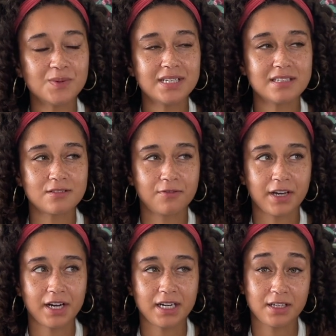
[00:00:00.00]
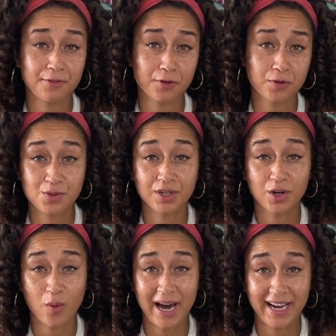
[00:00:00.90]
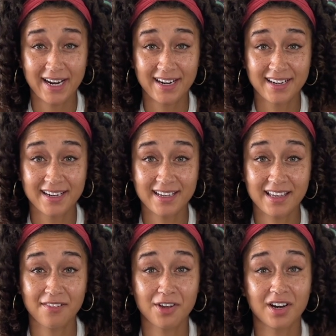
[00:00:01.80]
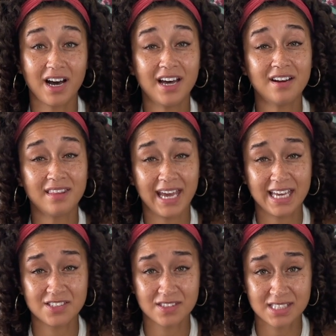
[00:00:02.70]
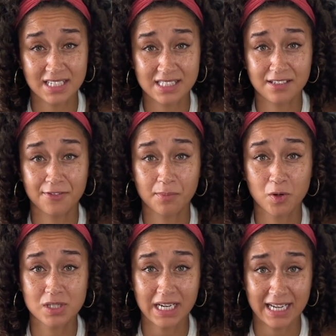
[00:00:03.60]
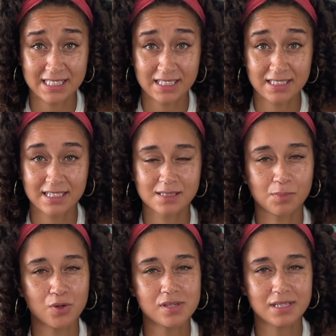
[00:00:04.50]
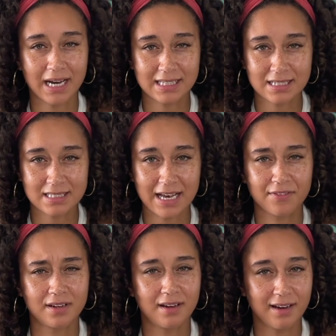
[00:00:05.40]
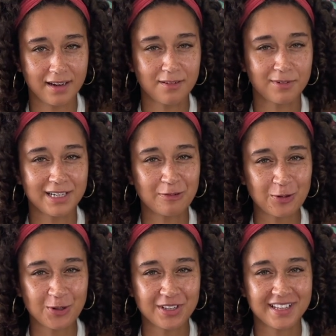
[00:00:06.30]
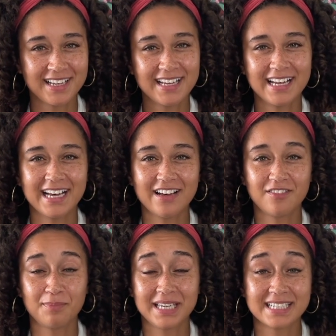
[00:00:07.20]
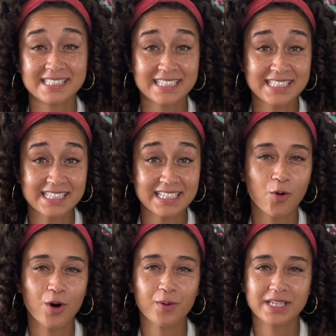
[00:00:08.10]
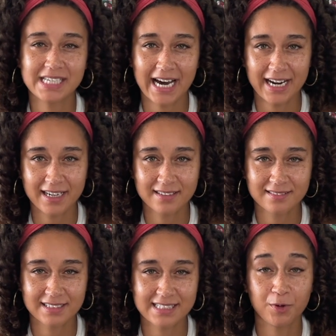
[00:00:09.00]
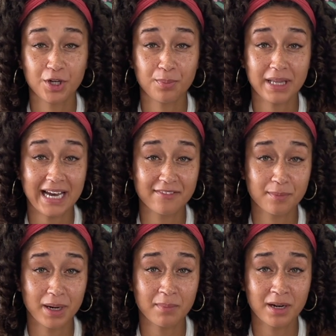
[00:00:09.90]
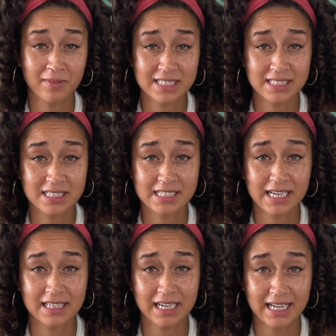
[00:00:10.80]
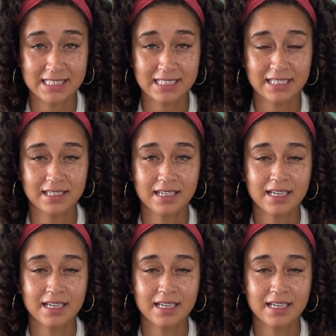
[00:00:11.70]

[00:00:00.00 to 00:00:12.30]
one is very difficult to acquire if you're under the age of 60 for most consulates, as most consulates have an unwritten rule of being 60 or retired, because when you're applying for permanent residency at the consulate,